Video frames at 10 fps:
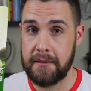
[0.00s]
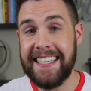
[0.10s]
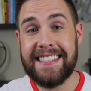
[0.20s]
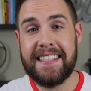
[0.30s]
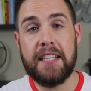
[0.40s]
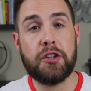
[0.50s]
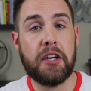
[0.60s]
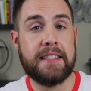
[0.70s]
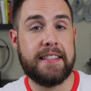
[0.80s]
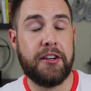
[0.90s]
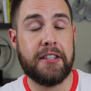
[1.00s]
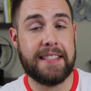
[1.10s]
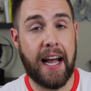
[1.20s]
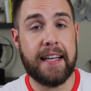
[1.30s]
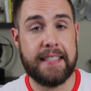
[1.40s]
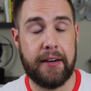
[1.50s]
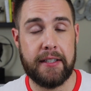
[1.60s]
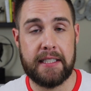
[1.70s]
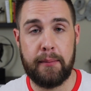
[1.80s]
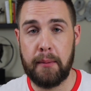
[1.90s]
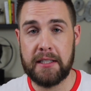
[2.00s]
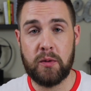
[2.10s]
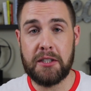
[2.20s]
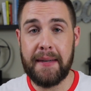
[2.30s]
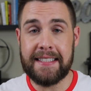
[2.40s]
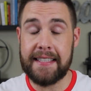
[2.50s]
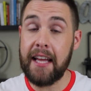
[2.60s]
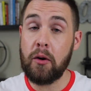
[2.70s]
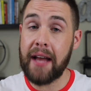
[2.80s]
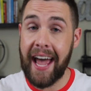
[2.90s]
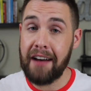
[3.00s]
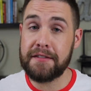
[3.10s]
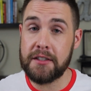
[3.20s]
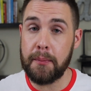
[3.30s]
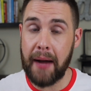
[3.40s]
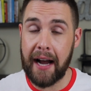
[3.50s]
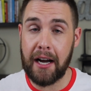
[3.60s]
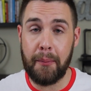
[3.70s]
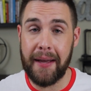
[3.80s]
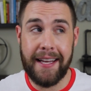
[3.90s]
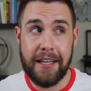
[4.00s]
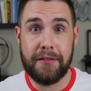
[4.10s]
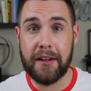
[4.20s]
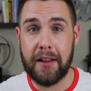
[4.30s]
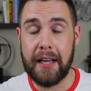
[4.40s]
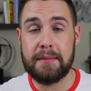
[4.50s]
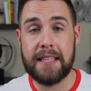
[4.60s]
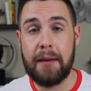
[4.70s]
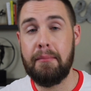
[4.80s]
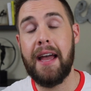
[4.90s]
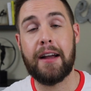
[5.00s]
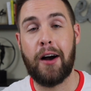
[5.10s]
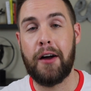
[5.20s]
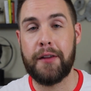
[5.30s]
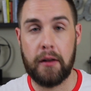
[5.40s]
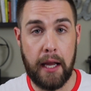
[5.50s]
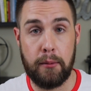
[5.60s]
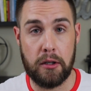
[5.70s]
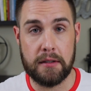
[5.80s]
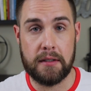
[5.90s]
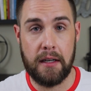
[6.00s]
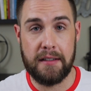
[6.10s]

These teas are considered dietary supplements, which means they don't have to back up any of the claims they make on their labels.